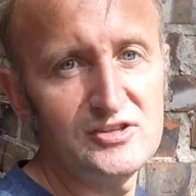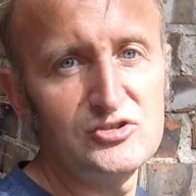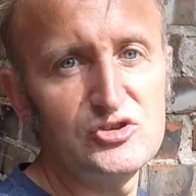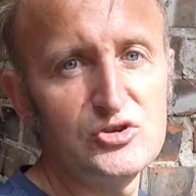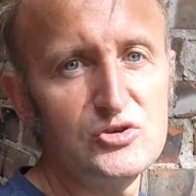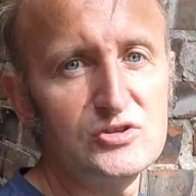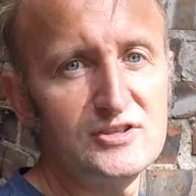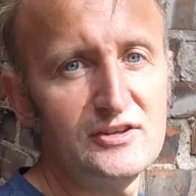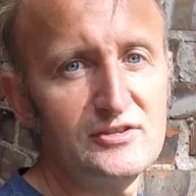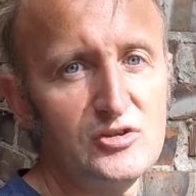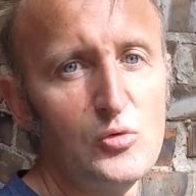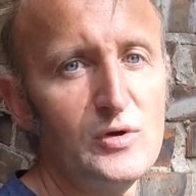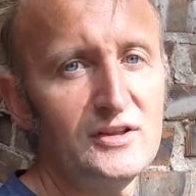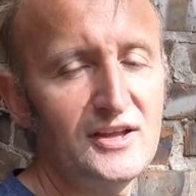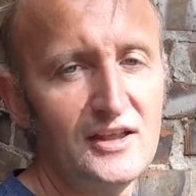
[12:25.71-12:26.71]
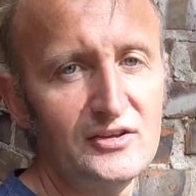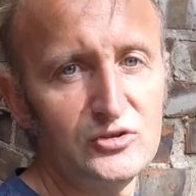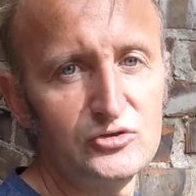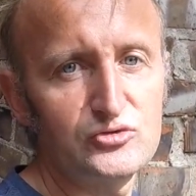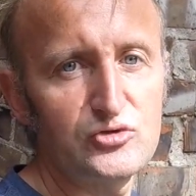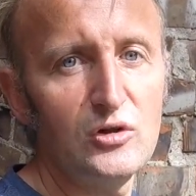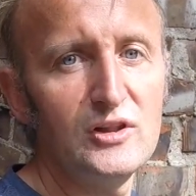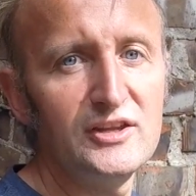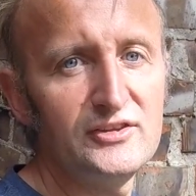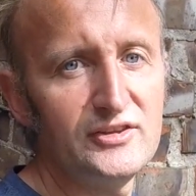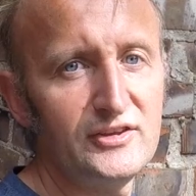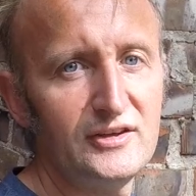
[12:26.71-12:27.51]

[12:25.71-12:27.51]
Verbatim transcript: ensures that no one can control it.